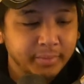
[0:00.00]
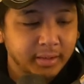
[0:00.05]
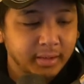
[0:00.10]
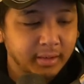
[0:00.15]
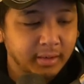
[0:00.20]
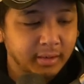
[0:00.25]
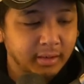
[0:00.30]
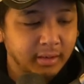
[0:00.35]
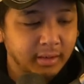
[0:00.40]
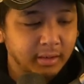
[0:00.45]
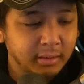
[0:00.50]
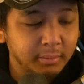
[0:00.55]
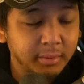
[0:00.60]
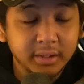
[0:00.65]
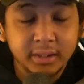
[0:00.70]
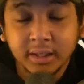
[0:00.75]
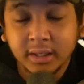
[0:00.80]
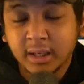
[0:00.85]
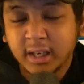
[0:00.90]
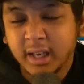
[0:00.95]
But
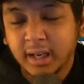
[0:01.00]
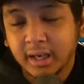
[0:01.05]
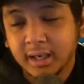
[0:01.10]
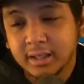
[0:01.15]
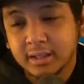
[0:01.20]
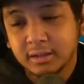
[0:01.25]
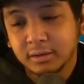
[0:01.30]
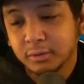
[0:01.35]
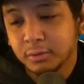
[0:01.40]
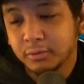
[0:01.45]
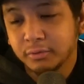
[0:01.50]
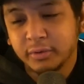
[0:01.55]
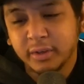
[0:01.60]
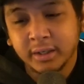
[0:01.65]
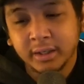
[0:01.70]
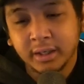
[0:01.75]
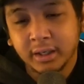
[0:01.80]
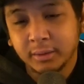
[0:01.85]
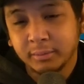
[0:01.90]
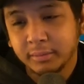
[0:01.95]
in any case, Luffy
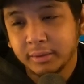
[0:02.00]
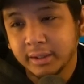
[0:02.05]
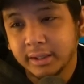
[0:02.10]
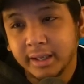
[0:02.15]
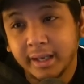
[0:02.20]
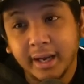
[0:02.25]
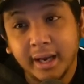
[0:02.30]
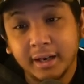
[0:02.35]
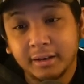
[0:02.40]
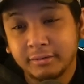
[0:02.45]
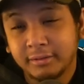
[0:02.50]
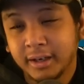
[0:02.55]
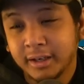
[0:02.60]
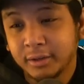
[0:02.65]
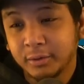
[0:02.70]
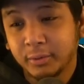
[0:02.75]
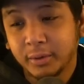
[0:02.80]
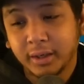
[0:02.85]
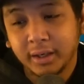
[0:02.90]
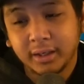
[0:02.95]
and them, they gotta find
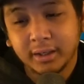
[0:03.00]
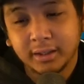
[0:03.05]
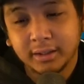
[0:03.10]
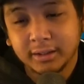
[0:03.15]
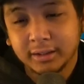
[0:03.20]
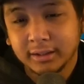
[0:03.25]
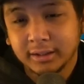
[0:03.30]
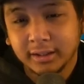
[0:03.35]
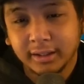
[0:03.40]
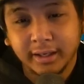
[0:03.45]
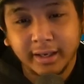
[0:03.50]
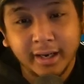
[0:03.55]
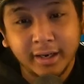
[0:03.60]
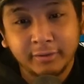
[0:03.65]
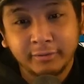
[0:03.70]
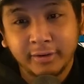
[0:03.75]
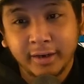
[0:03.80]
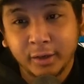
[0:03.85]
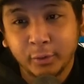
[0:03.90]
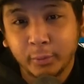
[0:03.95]
a way. They gotta
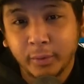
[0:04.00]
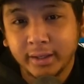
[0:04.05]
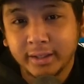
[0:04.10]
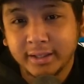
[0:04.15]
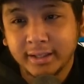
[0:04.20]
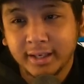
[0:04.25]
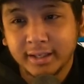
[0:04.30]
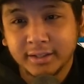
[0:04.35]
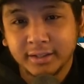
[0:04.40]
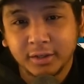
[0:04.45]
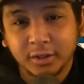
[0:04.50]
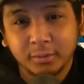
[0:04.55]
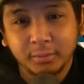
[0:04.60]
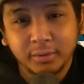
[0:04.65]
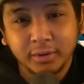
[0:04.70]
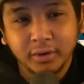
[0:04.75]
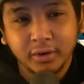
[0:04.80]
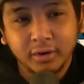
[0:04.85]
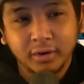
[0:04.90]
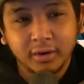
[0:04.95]
find a way to get to Upper
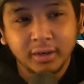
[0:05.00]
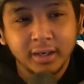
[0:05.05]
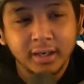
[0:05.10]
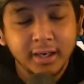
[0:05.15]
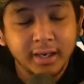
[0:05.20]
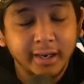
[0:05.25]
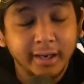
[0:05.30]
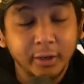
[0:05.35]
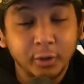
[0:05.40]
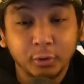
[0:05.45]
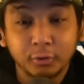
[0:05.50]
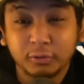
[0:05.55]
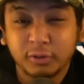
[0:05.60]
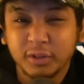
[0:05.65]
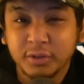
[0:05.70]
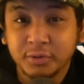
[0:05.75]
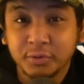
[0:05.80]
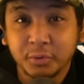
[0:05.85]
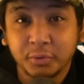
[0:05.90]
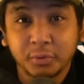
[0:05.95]
Yard. And
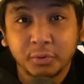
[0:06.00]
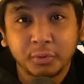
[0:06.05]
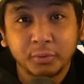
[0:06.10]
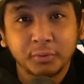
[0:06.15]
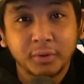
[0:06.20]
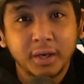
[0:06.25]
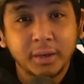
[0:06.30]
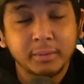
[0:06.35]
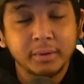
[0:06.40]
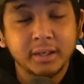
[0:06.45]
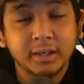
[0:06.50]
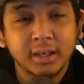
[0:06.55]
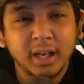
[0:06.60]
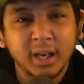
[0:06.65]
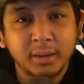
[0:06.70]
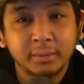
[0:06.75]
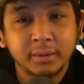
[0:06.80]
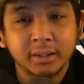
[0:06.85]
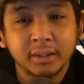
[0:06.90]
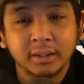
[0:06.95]
hopefully Zoro, Robin, and
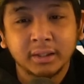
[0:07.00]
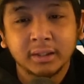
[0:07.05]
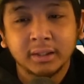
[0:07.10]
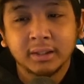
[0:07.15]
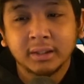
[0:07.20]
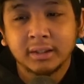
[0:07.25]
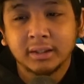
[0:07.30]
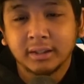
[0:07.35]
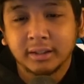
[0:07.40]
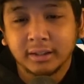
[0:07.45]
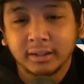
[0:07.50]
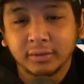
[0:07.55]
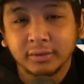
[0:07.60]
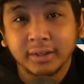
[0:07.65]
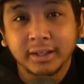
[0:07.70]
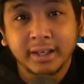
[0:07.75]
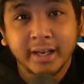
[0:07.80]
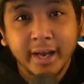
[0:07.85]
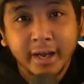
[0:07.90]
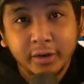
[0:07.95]
Nami, you know,
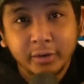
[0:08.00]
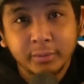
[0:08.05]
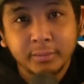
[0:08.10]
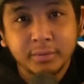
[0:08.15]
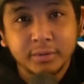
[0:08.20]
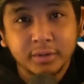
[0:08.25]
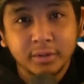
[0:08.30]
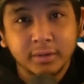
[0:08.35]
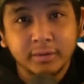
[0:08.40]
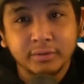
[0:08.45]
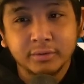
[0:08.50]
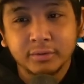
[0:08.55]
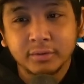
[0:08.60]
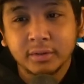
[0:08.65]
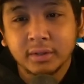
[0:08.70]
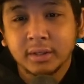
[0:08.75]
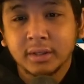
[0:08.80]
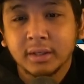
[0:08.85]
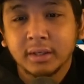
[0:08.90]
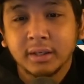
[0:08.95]
can handle themselves.
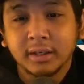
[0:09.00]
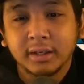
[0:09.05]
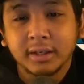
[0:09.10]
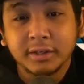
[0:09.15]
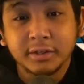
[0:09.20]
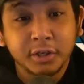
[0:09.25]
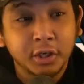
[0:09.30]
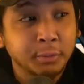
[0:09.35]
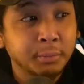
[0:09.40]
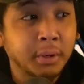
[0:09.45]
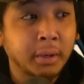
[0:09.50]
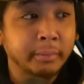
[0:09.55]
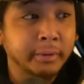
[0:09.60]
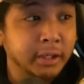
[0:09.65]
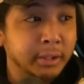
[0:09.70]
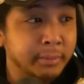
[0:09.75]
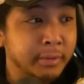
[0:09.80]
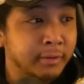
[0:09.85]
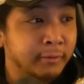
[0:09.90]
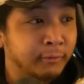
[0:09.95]
Because they're probably
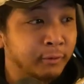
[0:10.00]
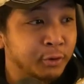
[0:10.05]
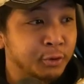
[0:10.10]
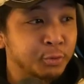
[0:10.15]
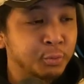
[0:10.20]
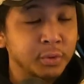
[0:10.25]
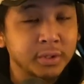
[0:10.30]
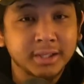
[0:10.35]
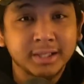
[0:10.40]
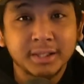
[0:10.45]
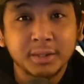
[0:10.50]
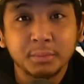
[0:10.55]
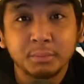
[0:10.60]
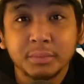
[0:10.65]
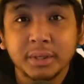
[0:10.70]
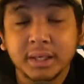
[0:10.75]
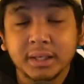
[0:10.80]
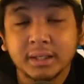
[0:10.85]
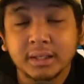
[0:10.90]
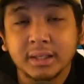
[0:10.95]
gonna be the first ones to
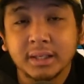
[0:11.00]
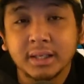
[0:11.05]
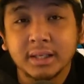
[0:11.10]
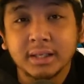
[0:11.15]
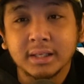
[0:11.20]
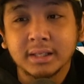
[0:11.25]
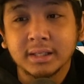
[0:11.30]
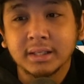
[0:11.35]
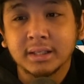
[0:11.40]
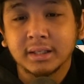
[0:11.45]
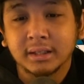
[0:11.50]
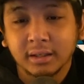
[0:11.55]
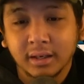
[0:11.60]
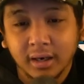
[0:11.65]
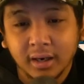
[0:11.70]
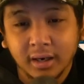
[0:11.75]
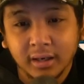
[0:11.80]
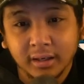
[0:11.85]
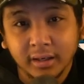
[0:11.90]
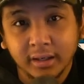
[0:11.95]
meet this
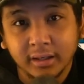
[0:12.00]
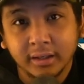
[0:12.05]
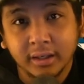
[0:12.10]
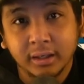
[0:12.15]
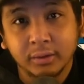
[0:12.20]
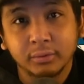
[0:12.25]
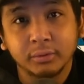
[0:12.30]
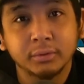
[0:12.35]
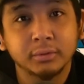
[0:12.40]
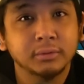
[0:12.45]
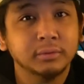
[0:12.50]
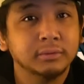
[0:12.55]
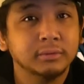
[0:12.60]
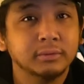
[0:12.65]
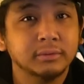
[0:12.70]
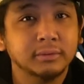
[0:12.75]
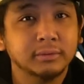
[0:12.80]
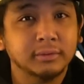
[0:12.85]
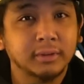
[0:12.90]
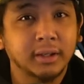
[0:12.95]
god Eneru.
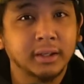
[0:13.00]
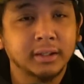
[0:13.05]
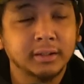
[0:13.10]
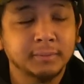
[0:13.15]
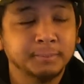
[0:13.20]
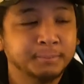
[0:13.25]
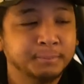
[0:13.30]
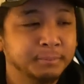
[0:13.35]
Right?